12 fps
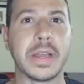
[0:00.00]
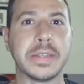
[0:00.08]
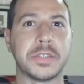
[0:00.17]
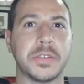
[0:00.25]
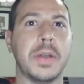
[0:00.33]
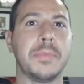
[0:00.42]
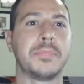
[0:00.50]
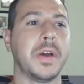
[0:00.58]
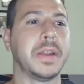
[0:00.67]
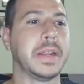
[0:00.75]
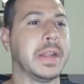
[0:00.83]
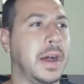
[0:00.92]
Okay, so I
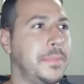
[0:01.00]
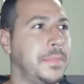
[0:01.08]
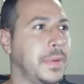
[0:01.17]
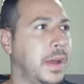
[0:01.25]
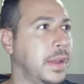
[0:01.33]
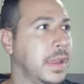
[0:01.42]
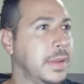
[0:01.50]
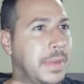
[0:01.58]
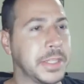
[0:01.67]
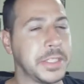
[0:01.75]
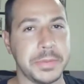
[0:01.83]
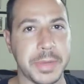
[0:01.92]
brought it up uh, in
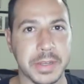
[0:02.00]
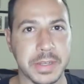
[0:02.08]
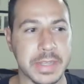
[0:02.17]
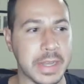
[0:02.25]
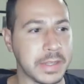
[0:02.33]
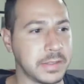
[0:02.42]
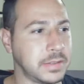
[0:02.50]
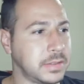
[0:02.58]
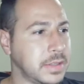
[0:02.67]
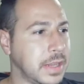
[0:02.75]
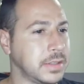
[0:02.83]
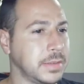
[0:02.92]
my Gmail because I
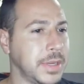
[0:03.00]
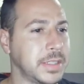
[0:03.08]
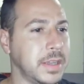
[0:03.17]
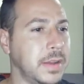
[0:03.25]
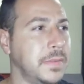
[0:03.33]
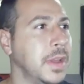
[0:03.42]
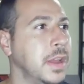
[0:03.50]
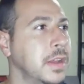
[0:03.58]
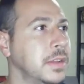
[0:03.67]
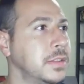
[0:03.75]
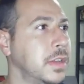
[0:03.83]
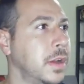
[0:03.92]
sent it to myself.
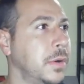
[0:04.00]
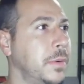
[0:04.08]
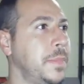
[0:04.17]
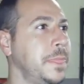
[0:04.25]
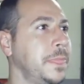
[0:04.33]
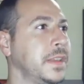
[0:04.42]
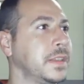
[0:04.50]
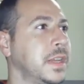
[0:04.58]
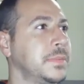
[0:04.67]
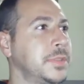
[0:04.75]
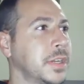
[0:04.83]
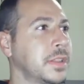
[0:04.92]
So the
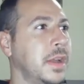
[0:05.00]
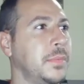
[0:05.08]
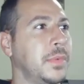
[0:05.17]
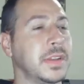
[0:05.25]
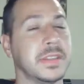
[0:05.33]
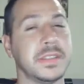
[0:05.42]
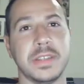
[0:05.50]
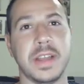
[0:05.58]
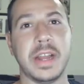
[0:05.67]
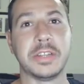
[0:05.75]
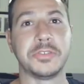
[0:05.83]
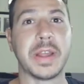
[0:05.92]
subject line was
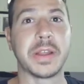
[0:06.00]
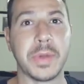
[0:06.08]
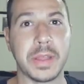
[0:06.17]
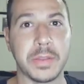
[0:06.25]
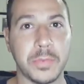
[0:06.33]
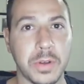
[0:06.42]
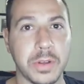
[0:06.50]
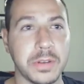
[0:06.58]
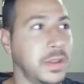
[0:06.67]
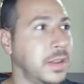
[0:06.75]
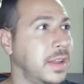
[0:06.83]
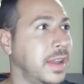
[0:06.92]
I drank around the
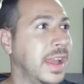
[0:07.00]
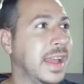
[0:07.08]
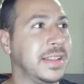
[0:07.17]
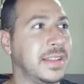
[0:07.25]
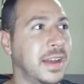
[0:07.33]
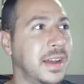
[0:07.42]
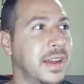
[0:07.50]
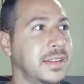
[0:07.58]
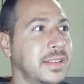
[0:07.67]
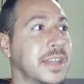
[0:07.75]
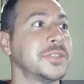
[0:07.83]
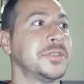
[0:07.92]
world at,
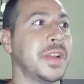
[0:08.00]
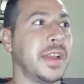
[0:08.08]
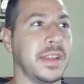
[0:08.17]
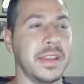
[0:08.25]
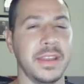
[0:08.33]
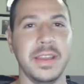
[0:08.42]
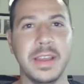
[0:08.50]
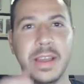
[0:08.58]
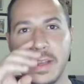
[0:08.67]
uh, yesterday.